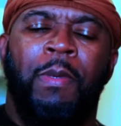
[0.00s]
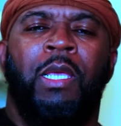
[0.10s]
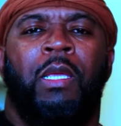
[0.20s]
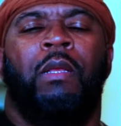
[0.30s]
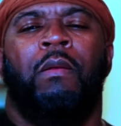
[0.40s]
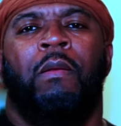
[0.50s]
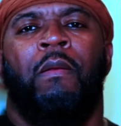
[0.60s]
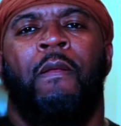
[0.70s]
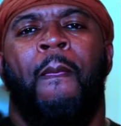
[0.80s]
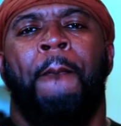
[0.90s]
men
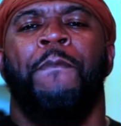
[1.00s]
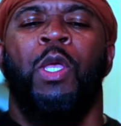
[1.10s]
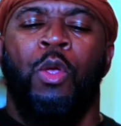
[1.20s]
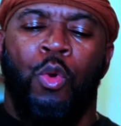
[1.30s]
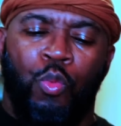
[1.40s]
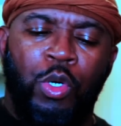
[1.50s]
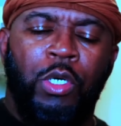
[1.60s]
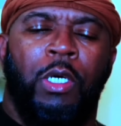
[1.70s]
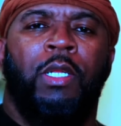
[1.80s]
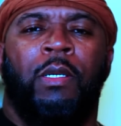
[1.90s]

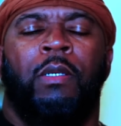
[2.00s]
would